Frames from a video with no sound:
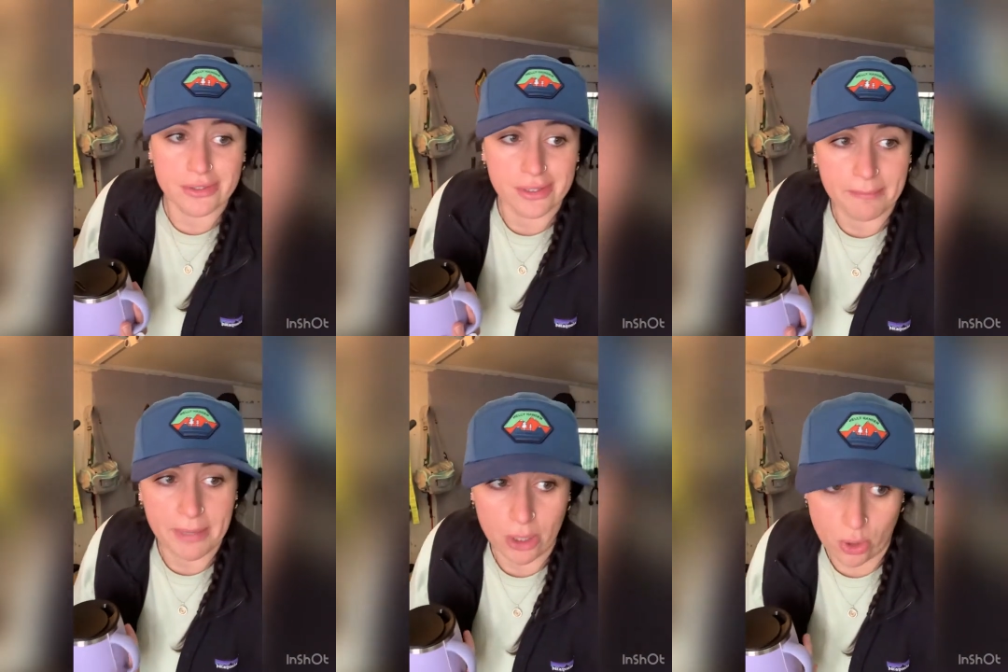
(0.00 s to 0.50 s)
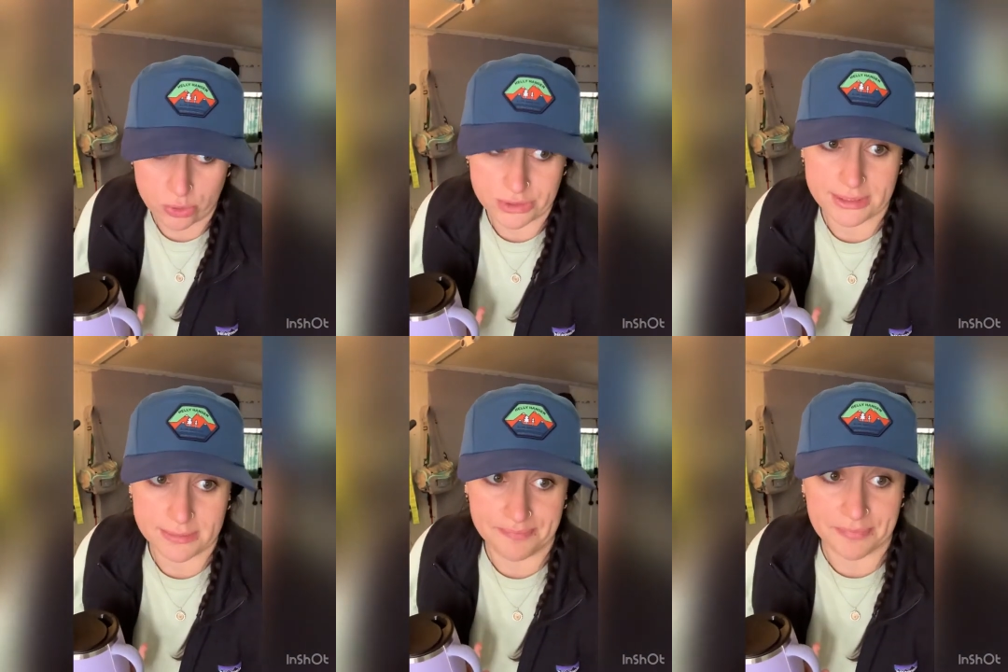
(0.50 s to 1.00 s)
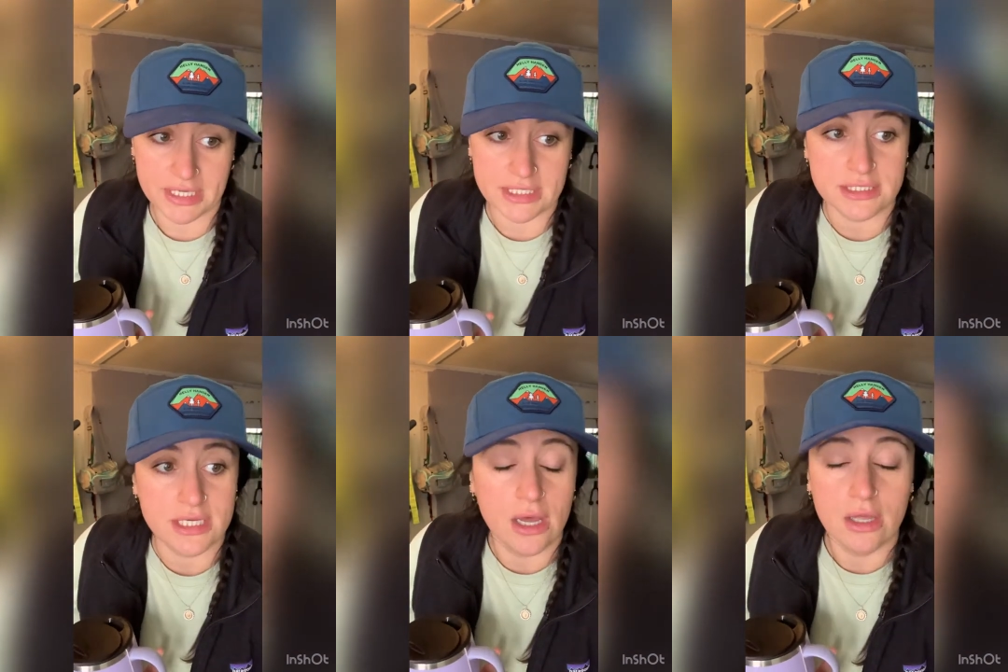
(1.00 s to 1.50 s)
at my notes because
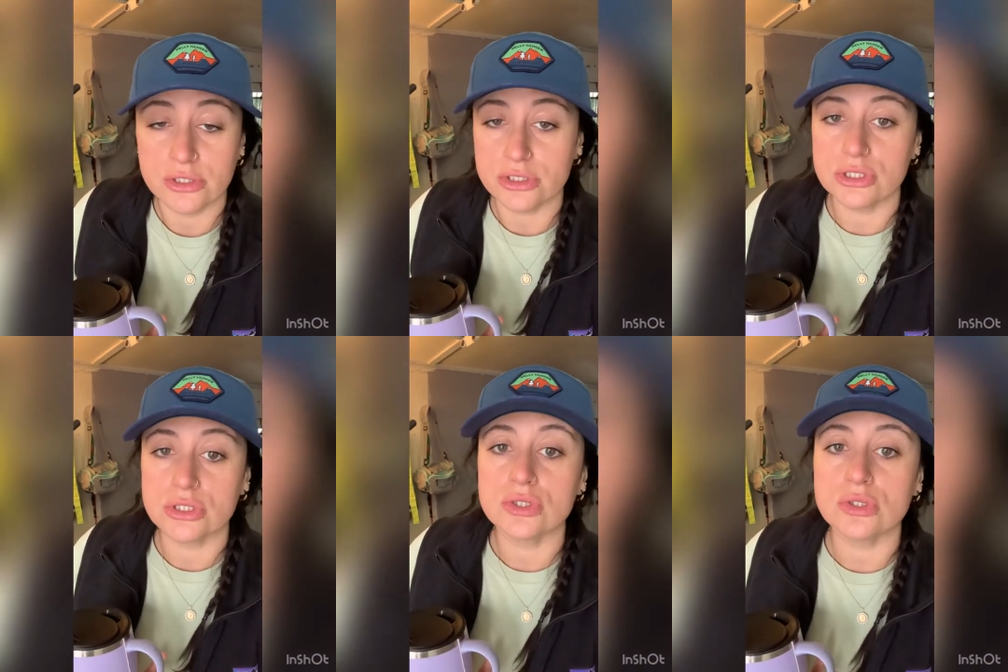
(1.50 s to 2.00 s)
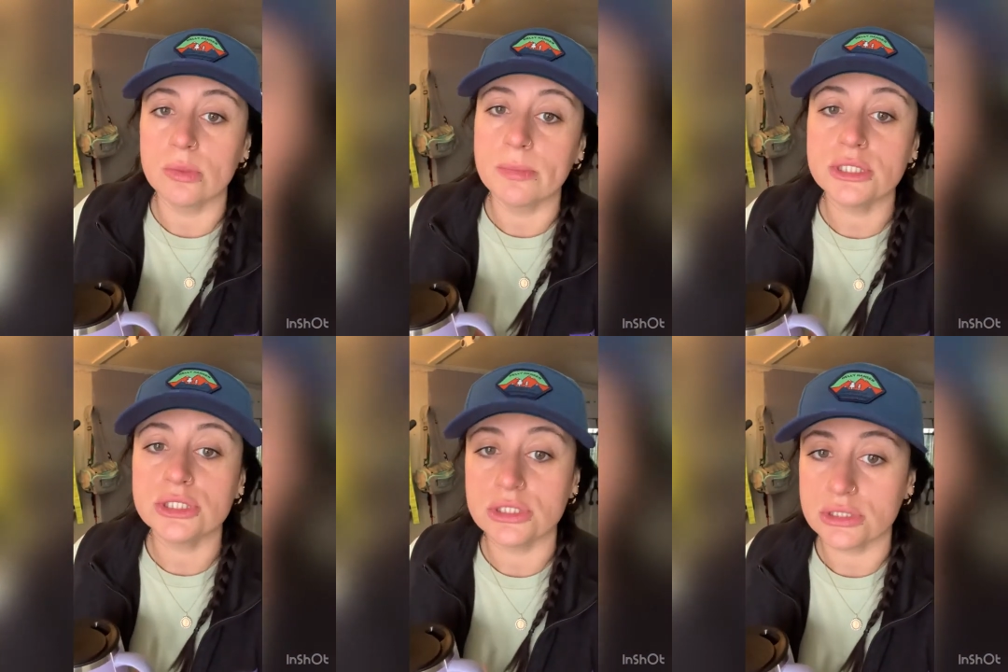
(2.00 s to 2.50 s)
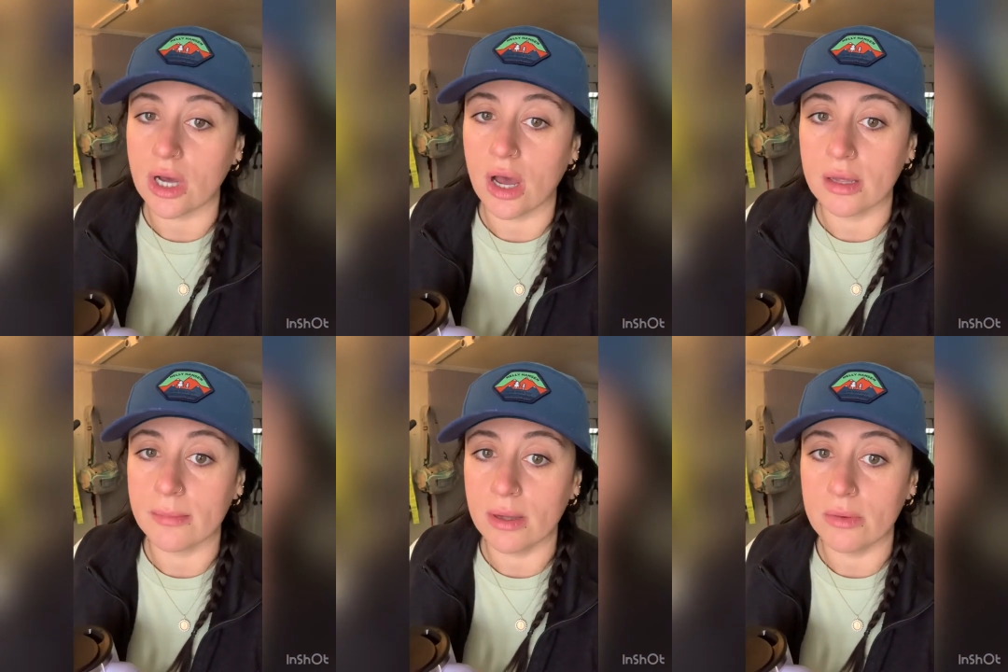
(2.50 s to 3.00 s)
there's just so much to talk
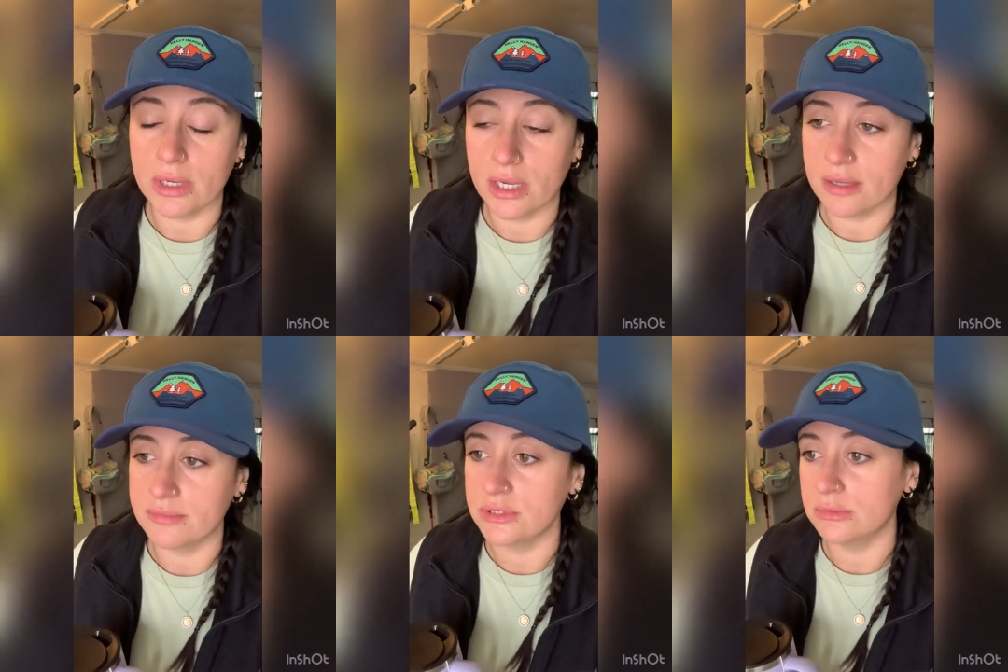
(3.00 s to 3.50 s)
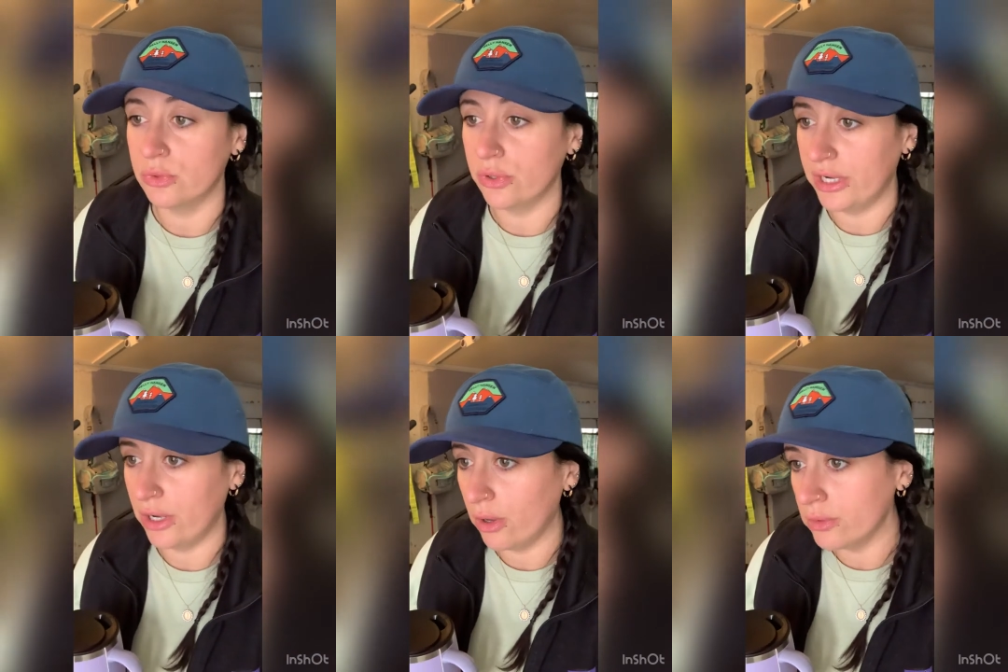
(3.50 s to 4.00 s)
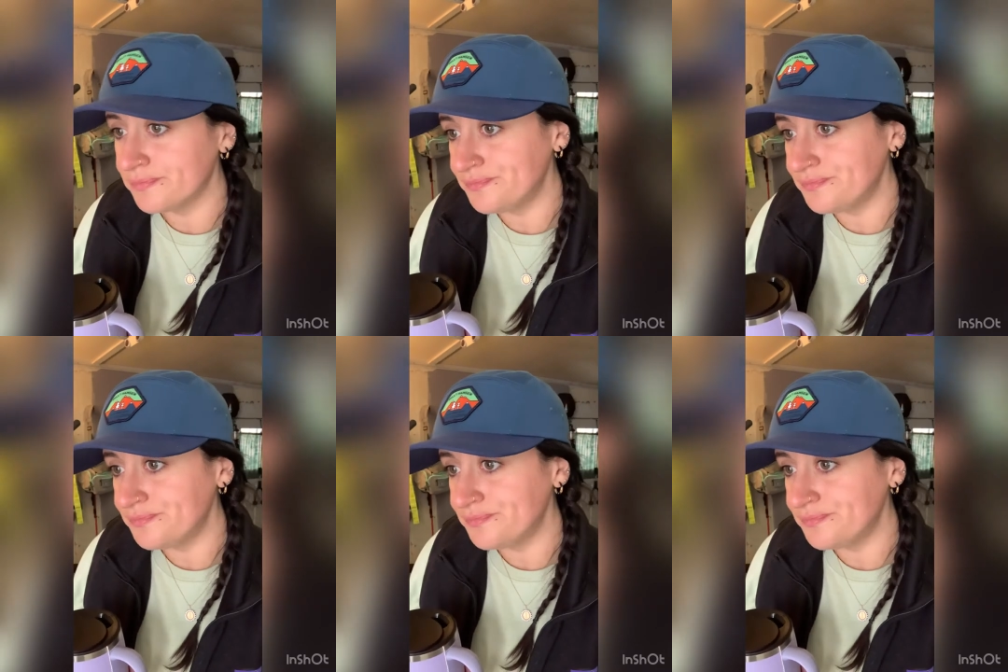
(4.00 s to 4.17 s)
about when it comes to Merino.